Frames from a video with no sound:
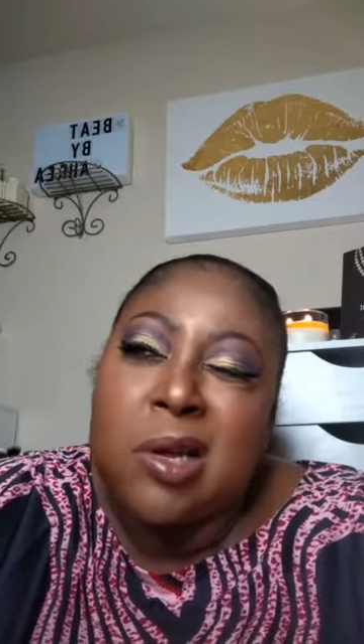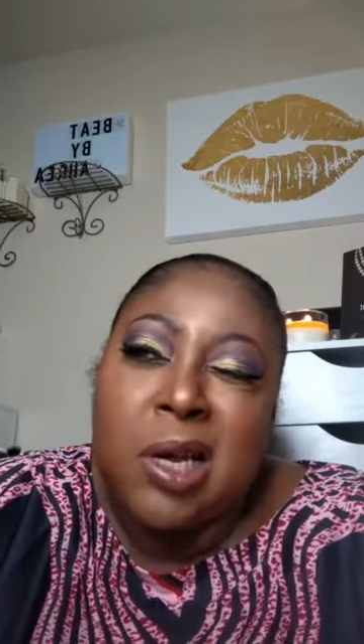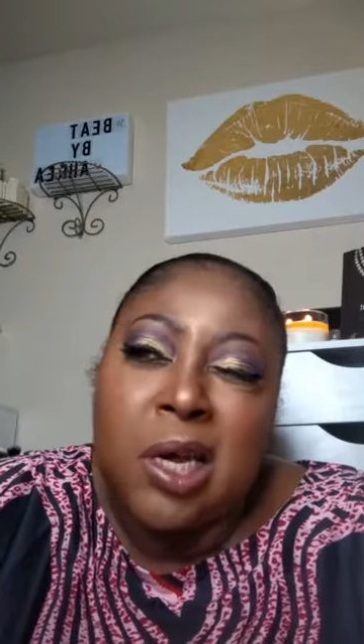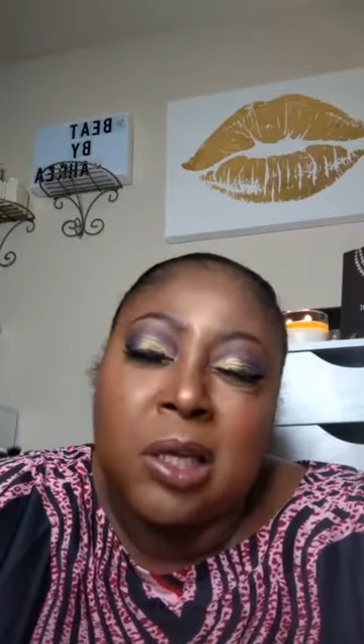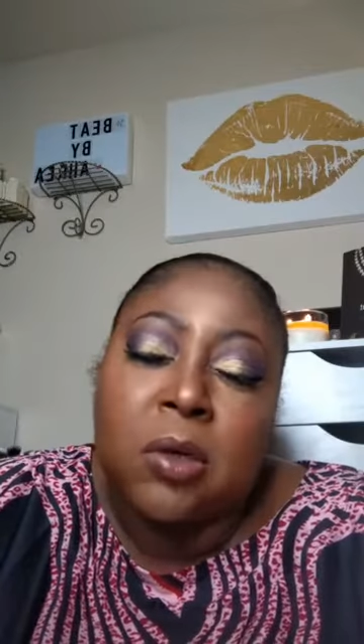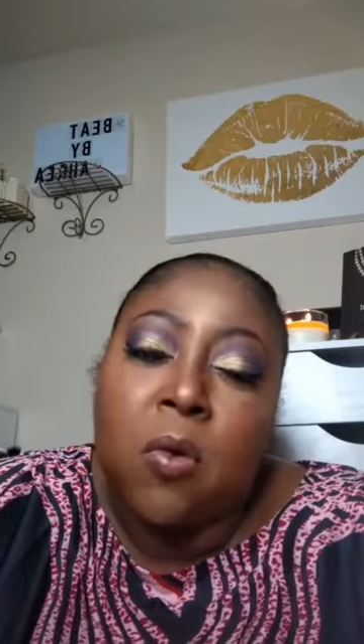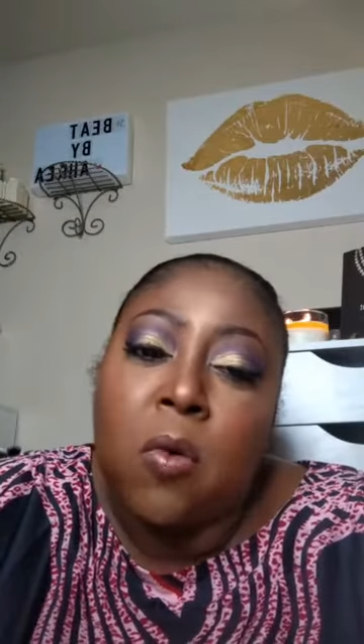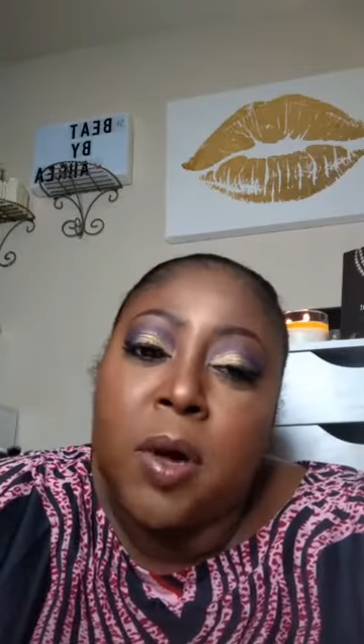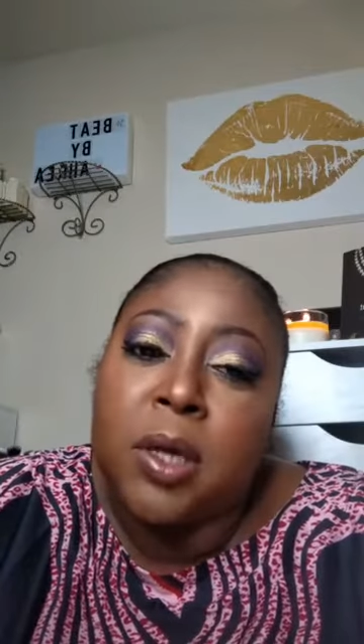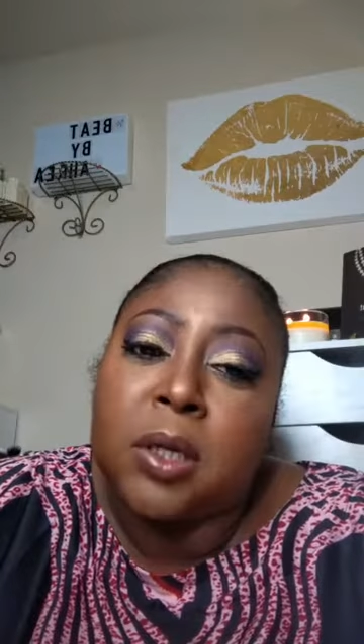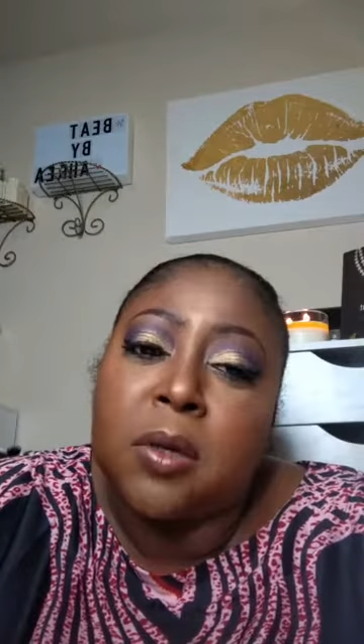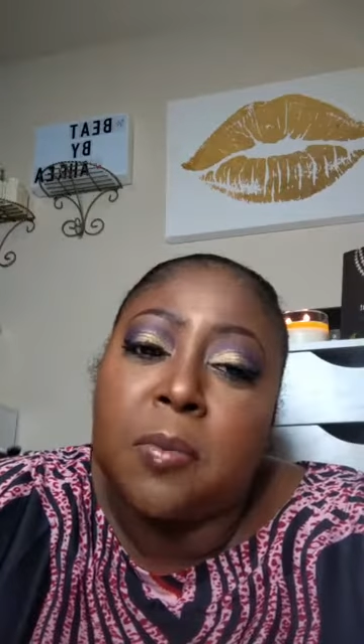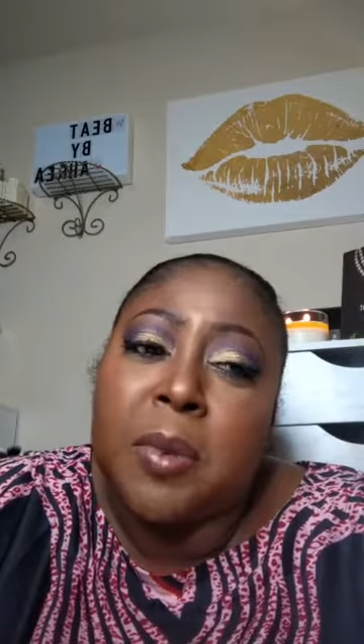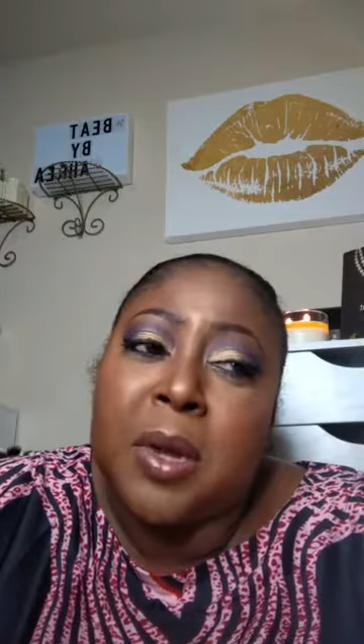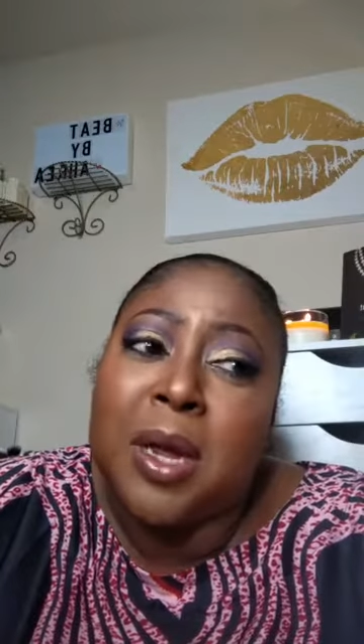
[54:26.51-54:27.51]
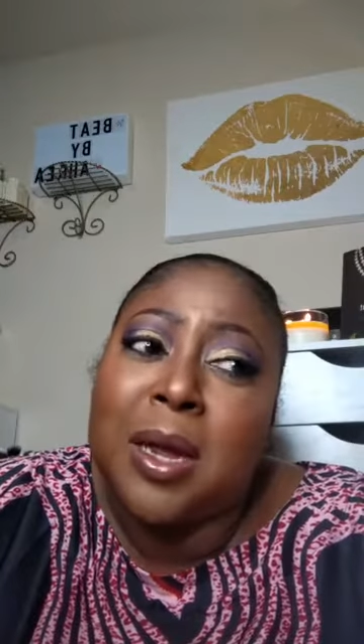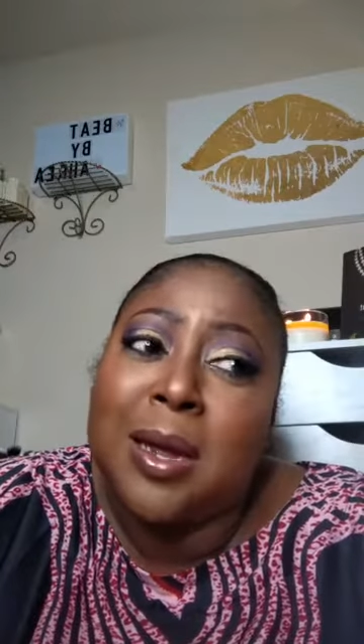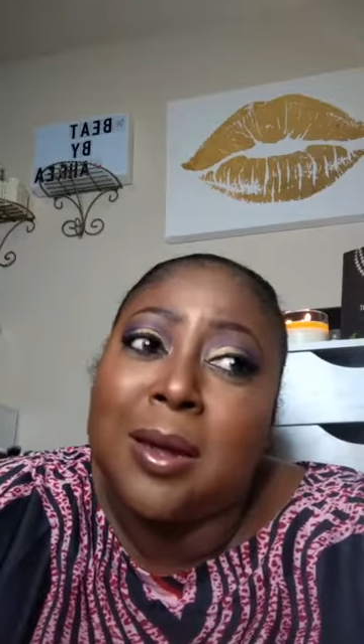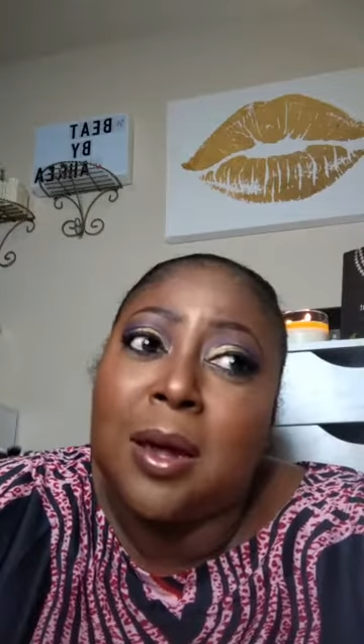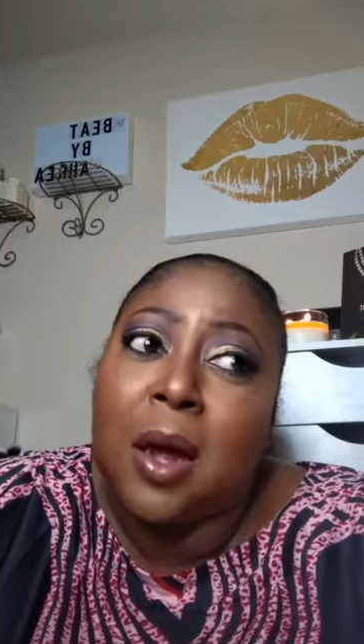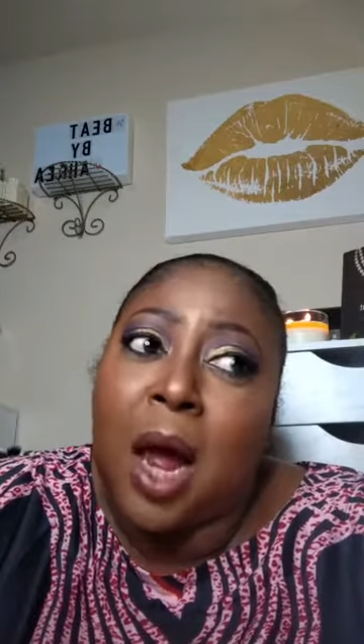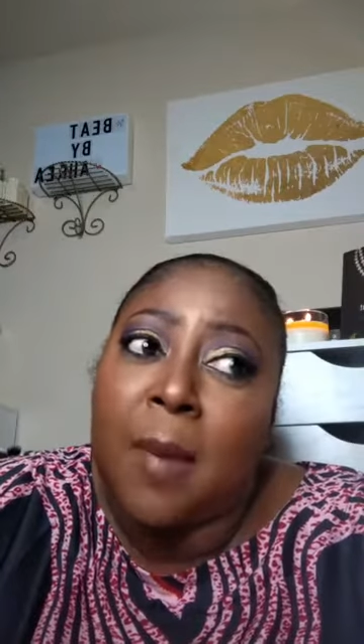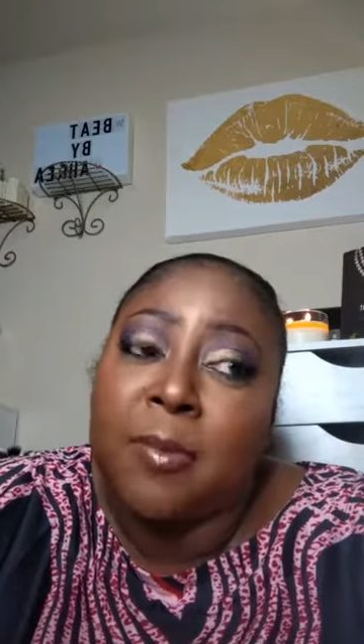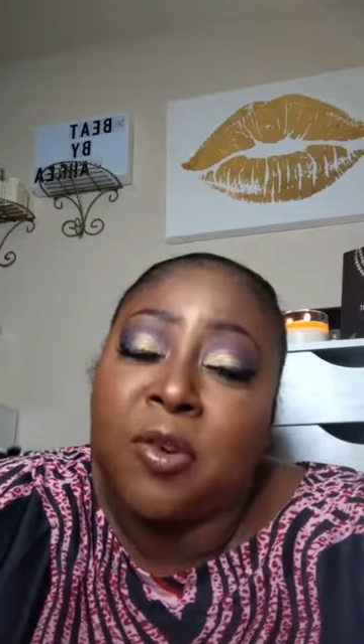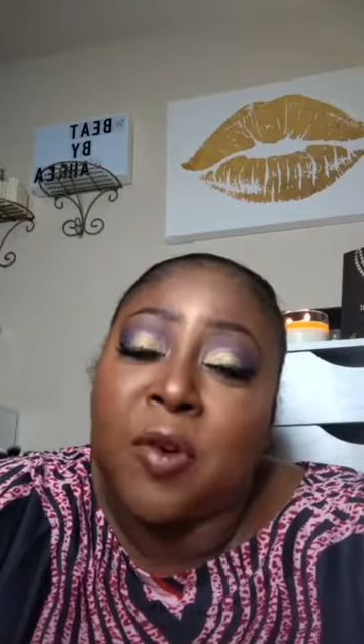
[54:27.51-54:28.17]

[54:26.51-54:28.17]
It's going to be, I'm